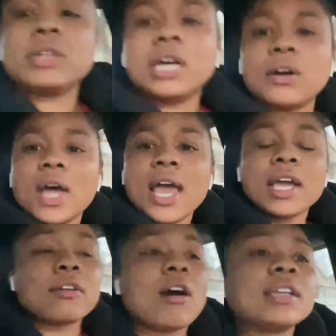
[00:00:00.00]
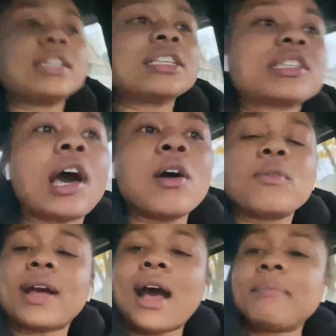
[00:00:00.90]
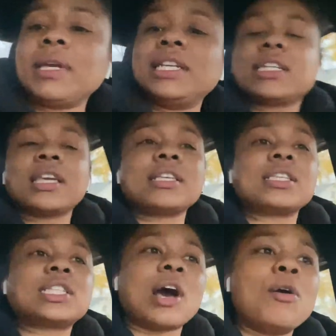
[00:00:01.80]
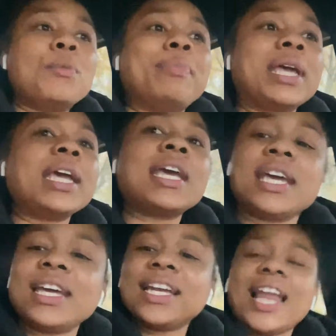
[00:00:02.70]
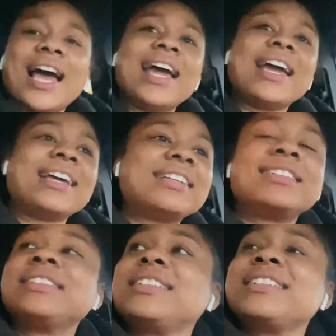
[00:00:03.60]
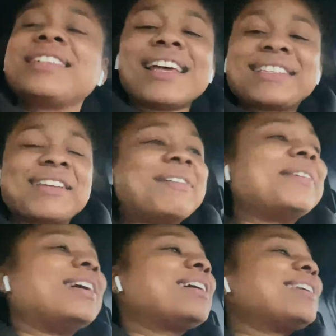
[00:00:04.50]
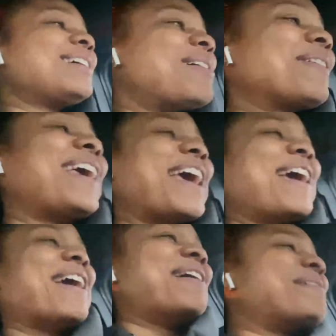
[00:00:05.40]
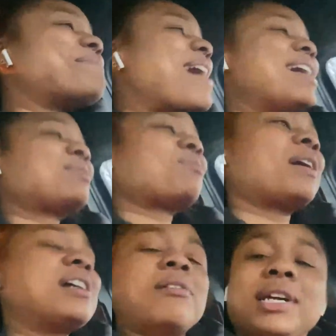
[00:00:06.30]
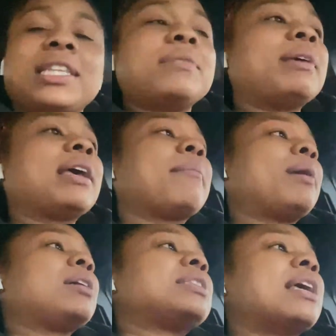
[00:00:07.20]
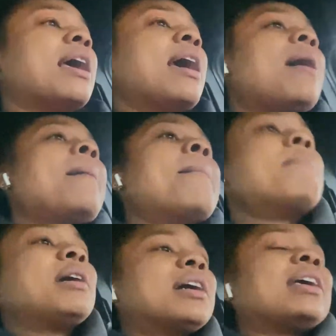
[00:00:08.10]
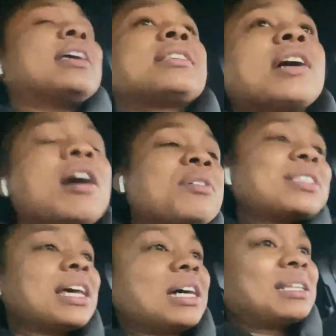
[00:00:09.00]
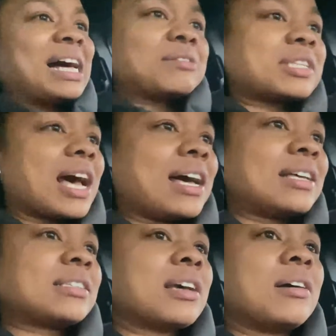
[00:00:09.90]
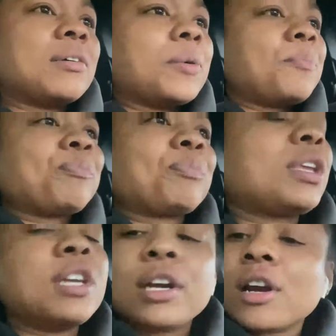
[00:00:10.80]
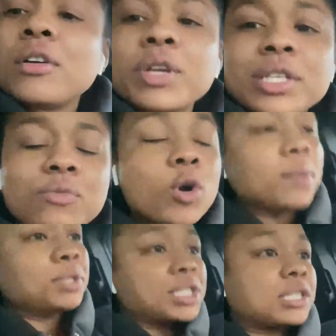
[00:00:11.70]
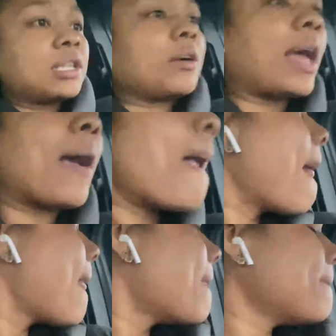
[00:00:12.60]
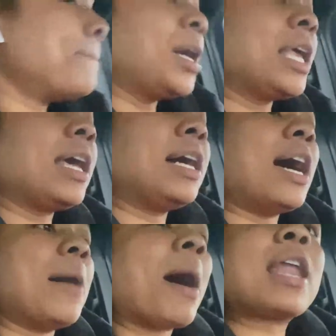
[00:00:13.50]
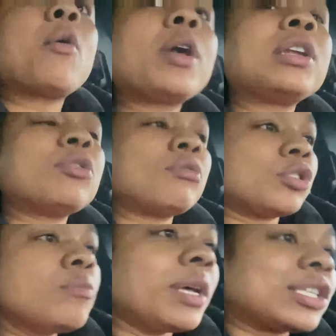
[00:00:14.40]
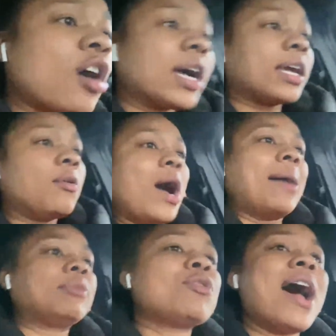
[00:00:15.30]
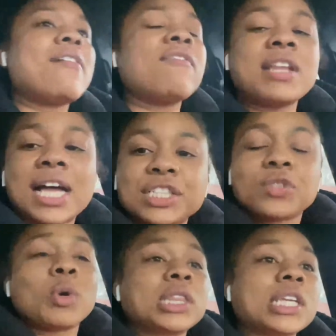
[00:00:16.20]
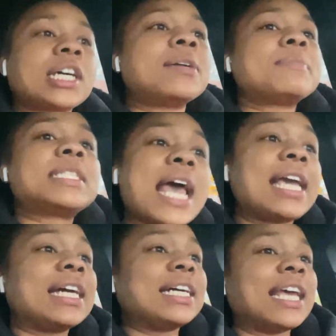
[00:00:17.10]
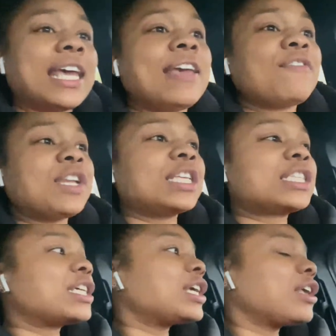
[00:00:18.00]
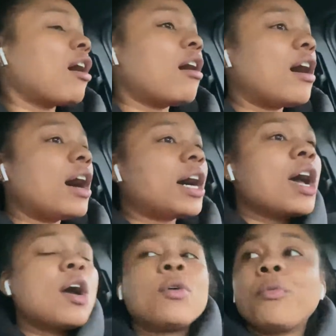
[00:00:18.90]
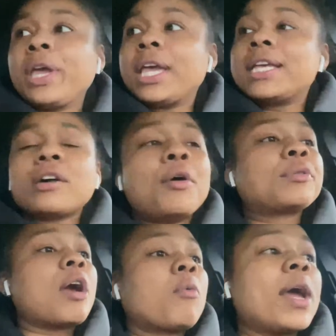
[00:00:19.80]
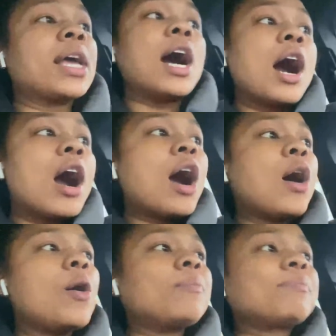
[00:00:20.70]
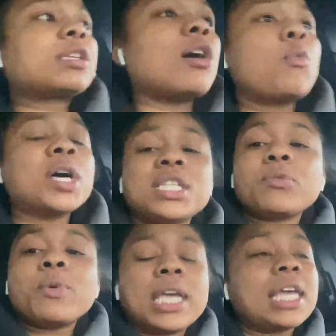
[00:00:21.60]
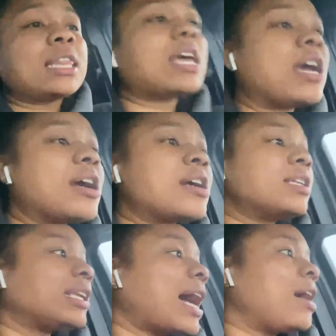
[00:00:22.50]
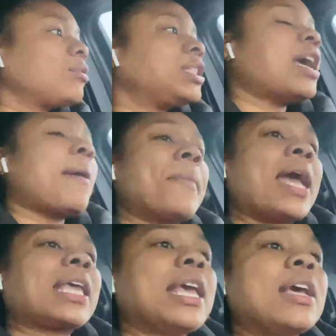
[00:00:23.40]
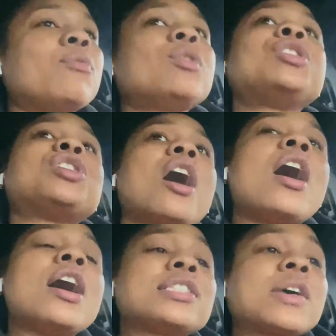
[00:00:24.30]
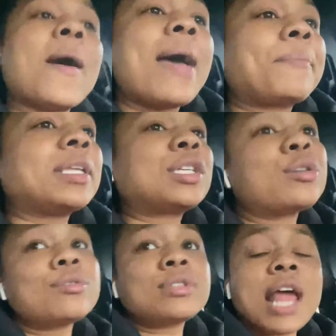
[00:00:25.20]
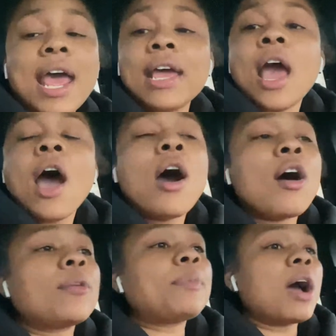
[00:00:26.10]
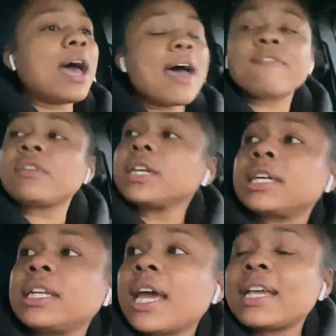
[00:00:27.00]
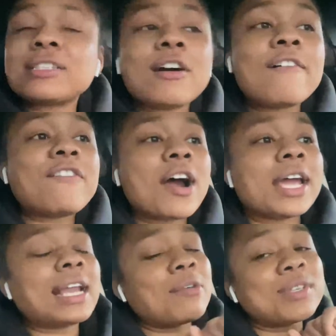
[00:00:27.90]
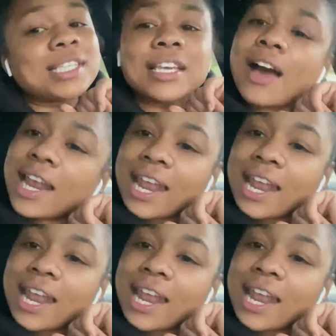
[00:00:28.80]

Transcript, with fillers: ago y'all this coat got me looking so big like ugh, that's so ugly on camera i swear it don't look this big in person but it's cold as hell outside so your girl is warm just know that but yeah um i don't want to do too much talking while i'm driving i just want to come say good evening to y'all we is on our way home so once we get there then i'll check back in with y'all so happy tuesday hope y'all having a good day so far and i will see y'all